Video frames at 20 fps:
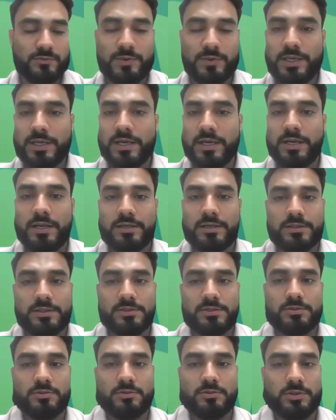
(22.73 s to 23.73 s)
we can
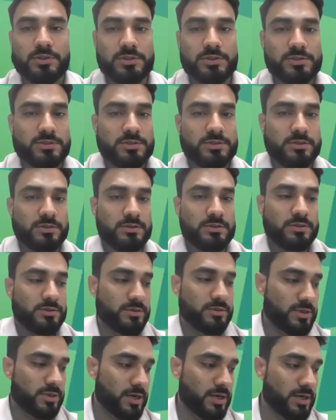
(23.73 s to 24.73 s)
access through this
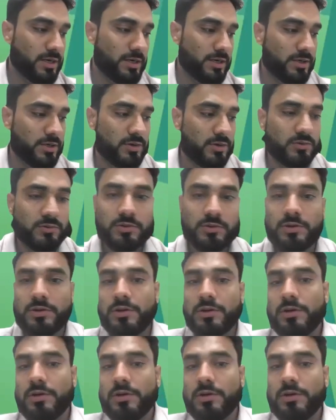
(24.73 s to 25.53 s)
Trailhead account.